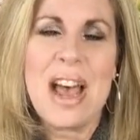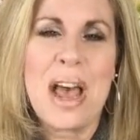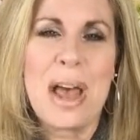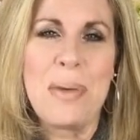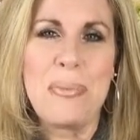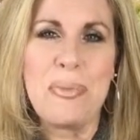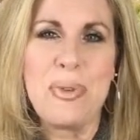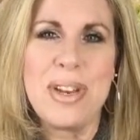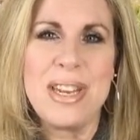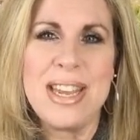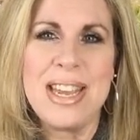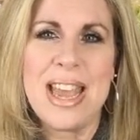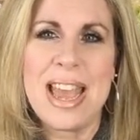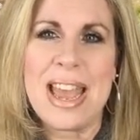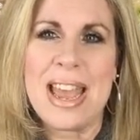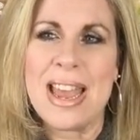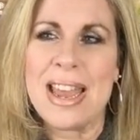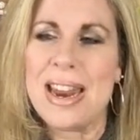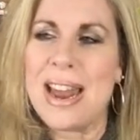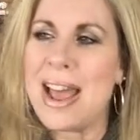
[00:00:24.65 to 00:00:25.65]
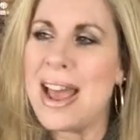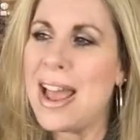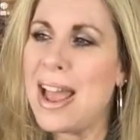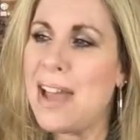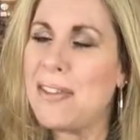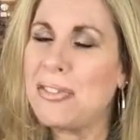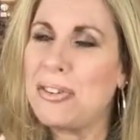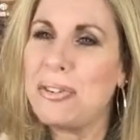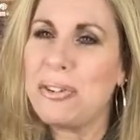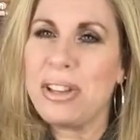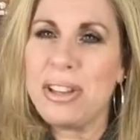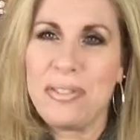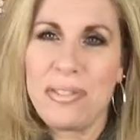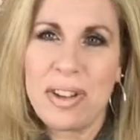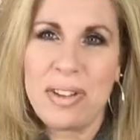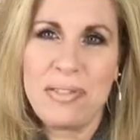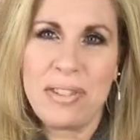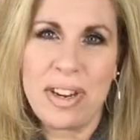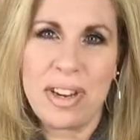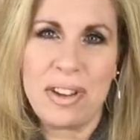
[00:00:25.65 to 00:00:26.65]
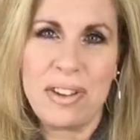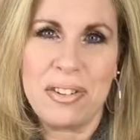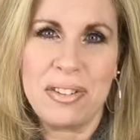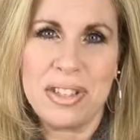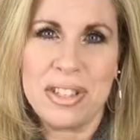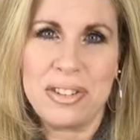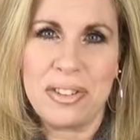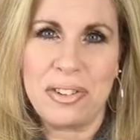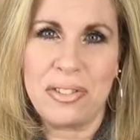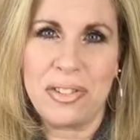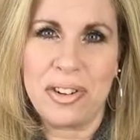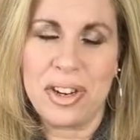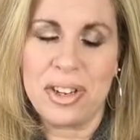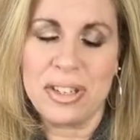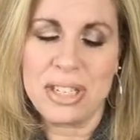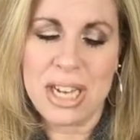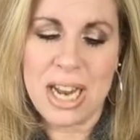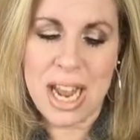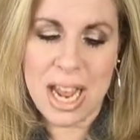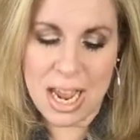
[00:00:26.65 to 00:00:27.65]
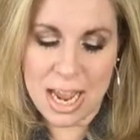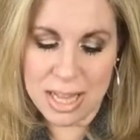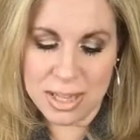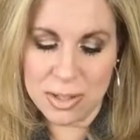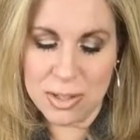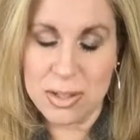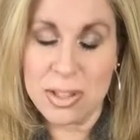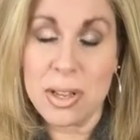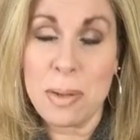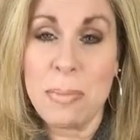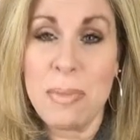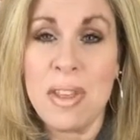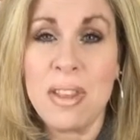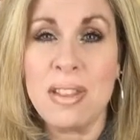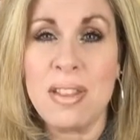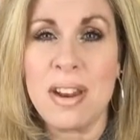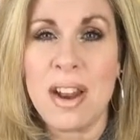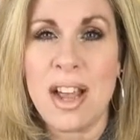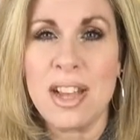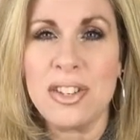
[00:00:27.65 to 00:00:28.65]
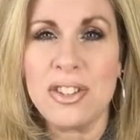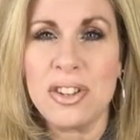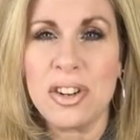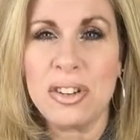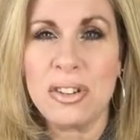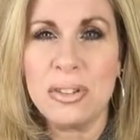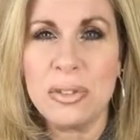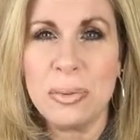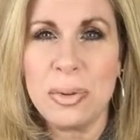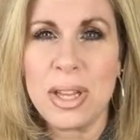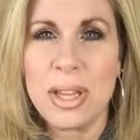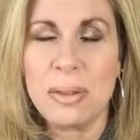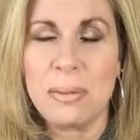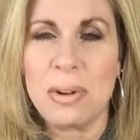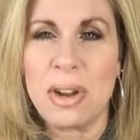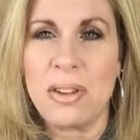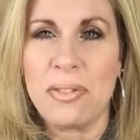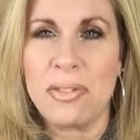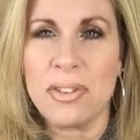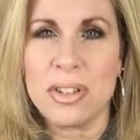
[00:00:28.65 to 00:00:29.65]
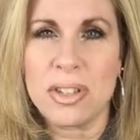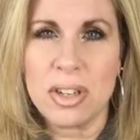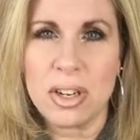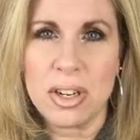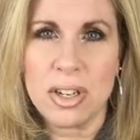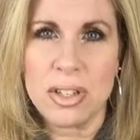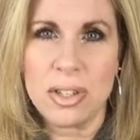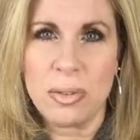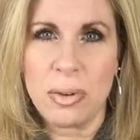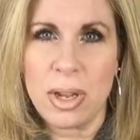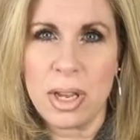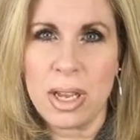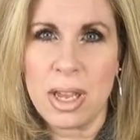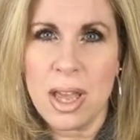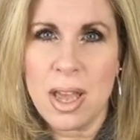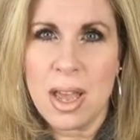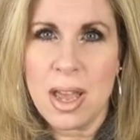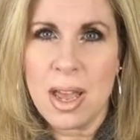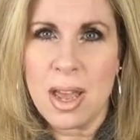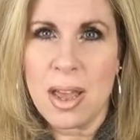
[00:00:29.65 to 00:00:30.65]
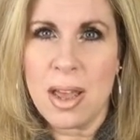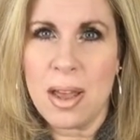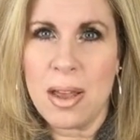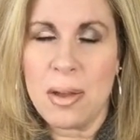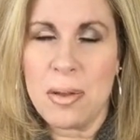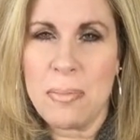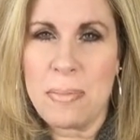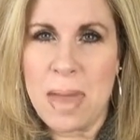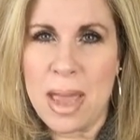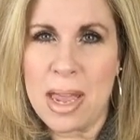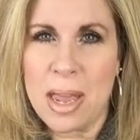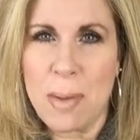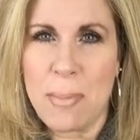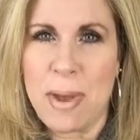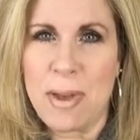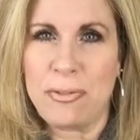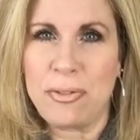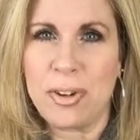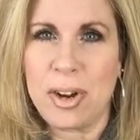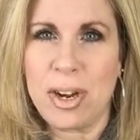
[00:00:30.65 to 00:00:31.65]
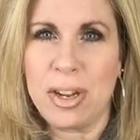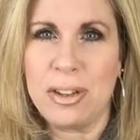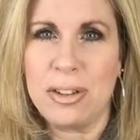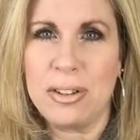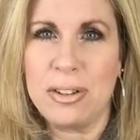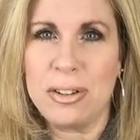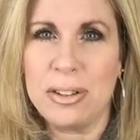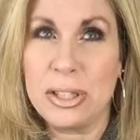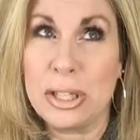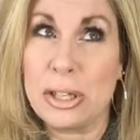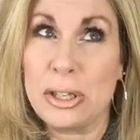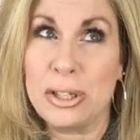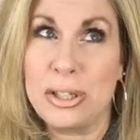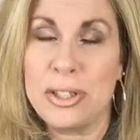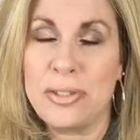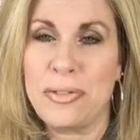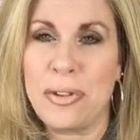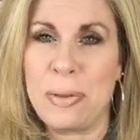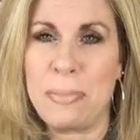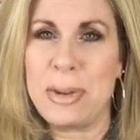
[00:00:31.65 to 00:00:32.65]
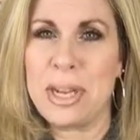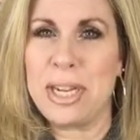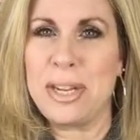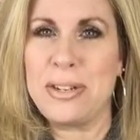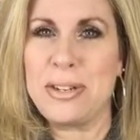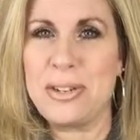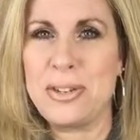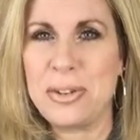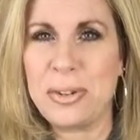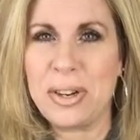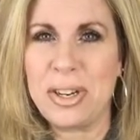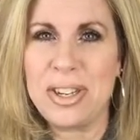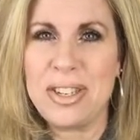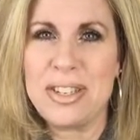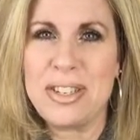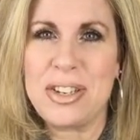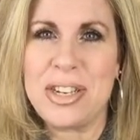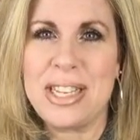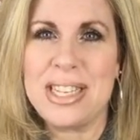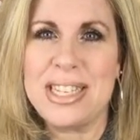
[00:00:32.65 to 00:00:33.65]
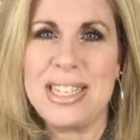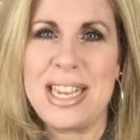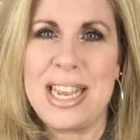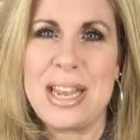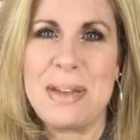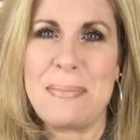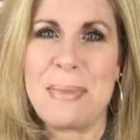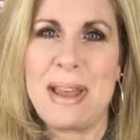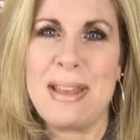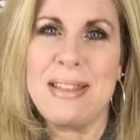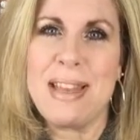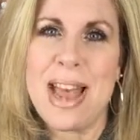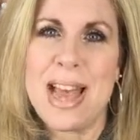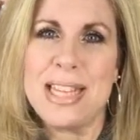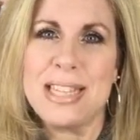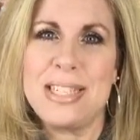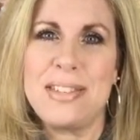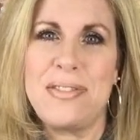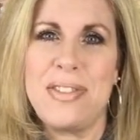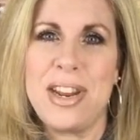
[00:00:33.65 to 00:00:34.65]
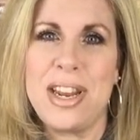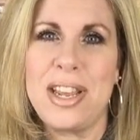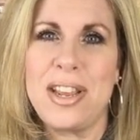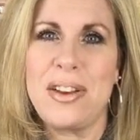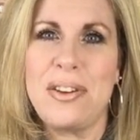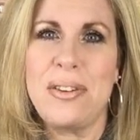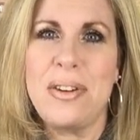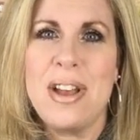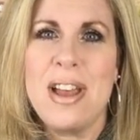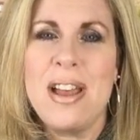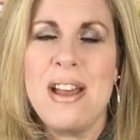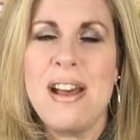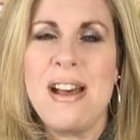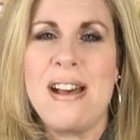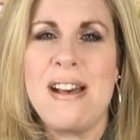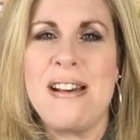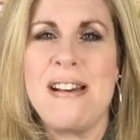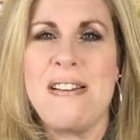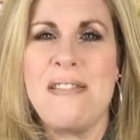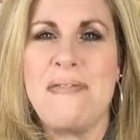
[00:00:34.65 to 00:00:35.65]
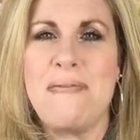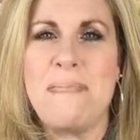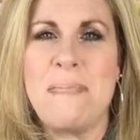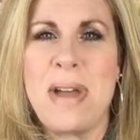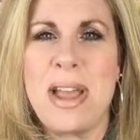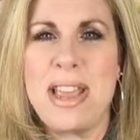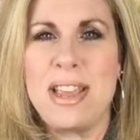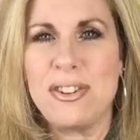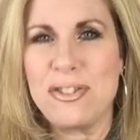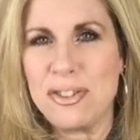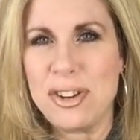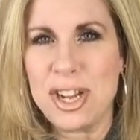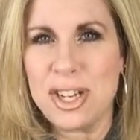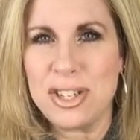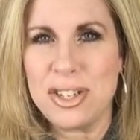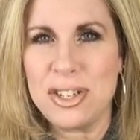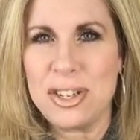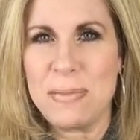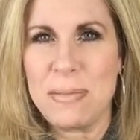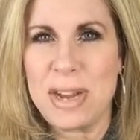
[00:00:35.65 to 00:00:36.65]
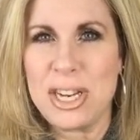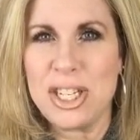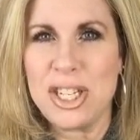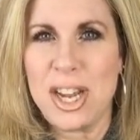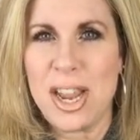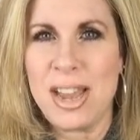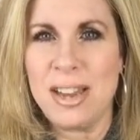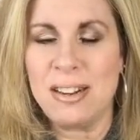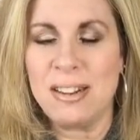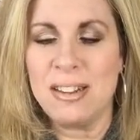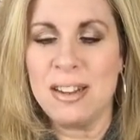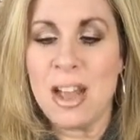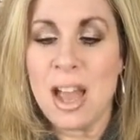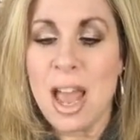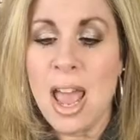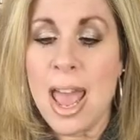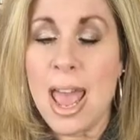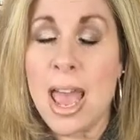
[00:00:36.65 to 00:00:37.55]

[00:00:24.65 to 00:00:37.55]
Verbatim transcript: I'm Wendi and I have a really fun video in store for you today. It's something that I struggled with when I first started doing uh, makeup after I learned from NikkieTutorials. You can see in my last video, uh, my introduction to my channel.